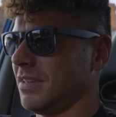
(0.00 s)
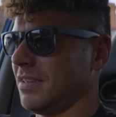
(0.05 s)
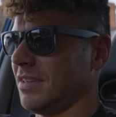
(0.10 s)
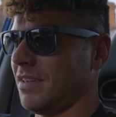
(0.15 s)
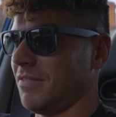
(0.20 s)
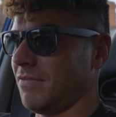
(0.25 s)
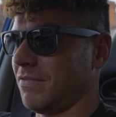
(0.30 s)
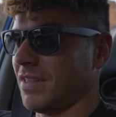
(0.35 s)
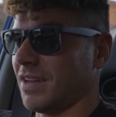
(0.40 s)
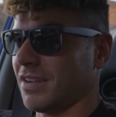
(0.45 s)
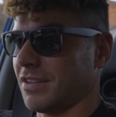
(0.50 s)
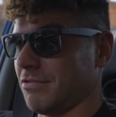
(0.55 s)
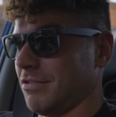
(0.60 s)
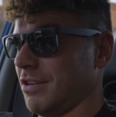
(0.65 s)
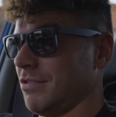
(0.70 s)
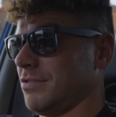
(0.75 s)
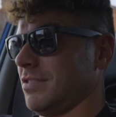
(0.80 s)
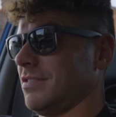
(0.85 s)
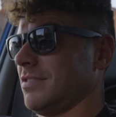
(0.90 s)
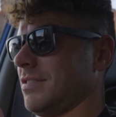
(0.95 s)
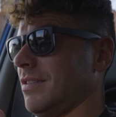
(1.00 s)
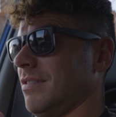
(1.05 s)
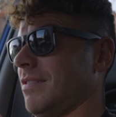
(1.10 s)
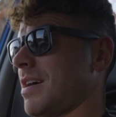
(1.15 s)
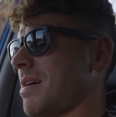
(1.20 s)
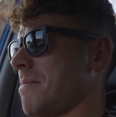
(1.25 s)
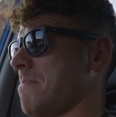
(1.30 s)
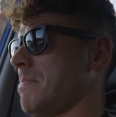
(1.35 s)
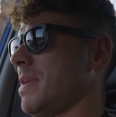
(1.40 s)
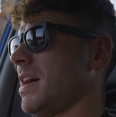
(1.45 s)
if that corrosion's got
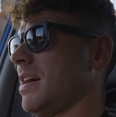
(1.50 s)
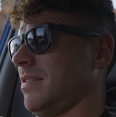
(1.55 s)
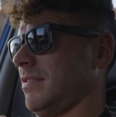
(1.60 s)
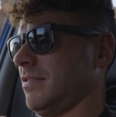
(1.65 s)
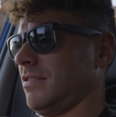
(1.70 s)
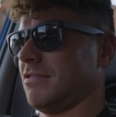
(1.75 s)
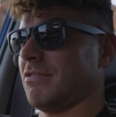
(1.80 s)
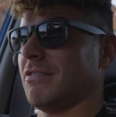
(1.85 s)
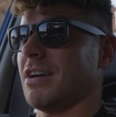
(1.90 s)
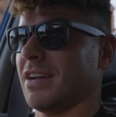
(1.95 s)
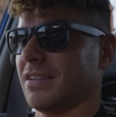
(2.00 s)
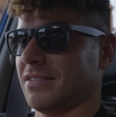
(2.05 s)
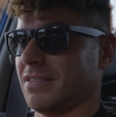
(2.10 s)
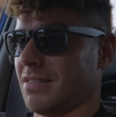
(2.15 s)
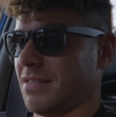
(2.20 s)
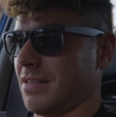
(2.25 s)
that bad and cracked